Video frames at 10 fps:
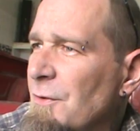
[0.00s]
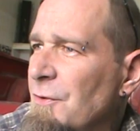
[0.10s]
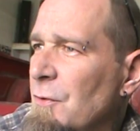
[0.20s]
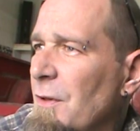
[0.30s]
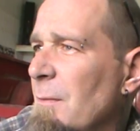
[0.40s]

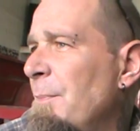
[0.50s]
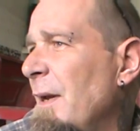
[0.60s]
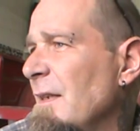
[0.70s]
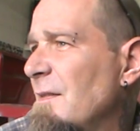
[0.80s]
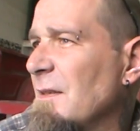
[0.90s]
do the
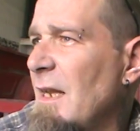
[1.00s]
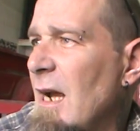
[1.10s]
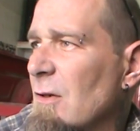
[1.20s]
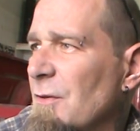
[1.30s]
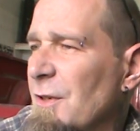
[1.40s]
base and
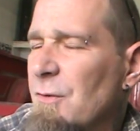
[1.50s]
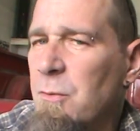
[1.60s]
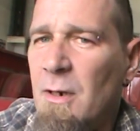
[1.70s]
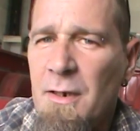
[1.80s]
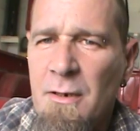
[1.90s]
that on this
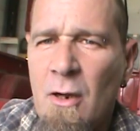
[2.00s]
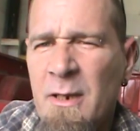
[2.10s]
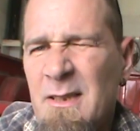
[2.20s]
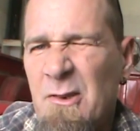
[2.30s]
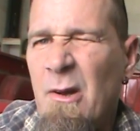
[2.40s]
one. I'll
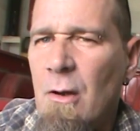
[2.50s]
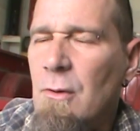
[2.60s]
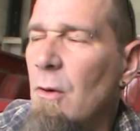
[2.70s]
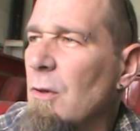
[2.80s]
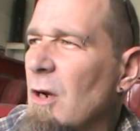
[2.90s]
get the ground
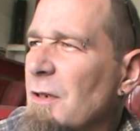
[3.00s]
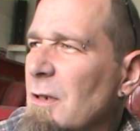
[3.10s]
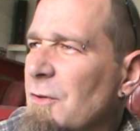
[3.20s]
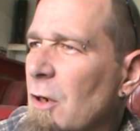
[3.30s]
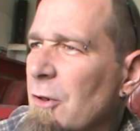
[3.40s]
coat on,
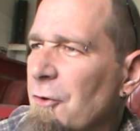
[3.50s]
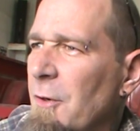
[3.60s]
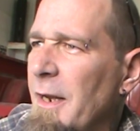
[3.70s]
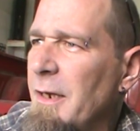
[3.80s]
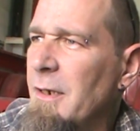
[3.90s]
the dark
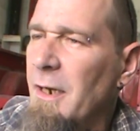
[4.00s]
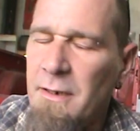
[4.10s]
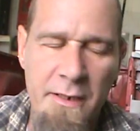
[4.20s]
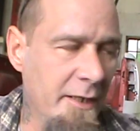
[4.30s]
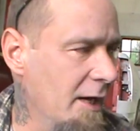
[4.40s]
gray,
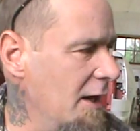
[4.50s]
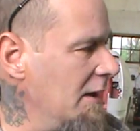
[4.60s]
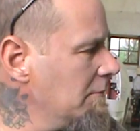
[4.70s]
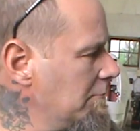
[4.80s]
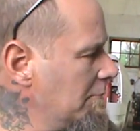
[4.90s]
and then
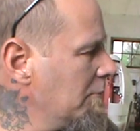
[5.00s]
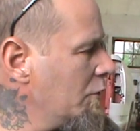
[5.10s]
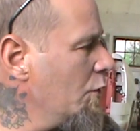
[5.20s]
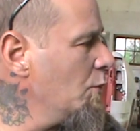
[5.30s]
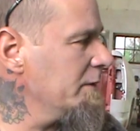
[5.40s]
we'll
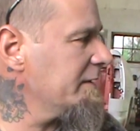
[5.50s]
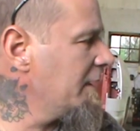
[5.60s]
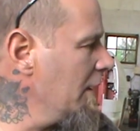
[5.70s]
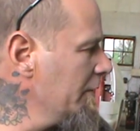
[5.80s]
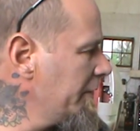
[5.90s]
go with the
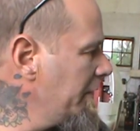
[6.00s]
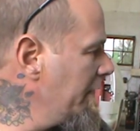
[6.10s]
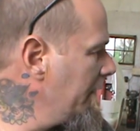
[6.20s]
color,